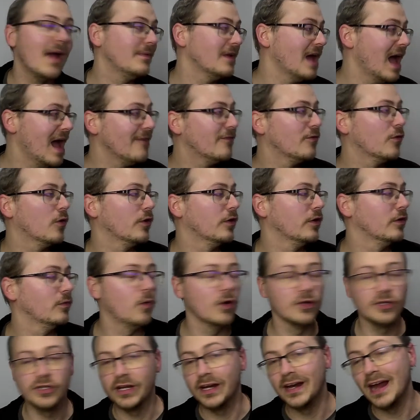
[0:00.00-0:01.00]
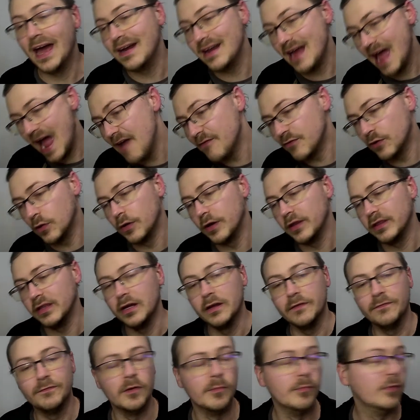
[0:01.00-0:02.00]
everyone who's watched an ad, everyone who's hit a
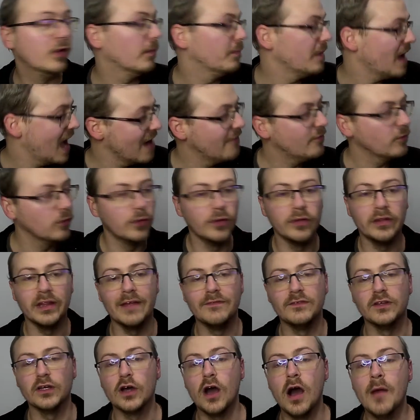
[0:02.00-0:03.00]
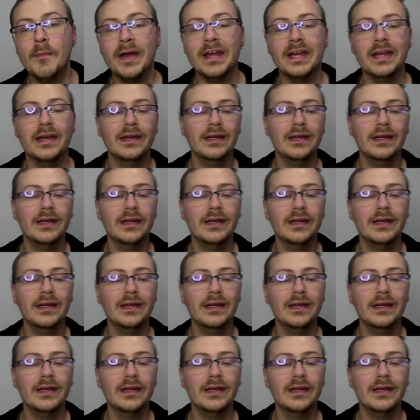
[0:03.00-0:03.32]
thumbs up, everyone who's left a comment,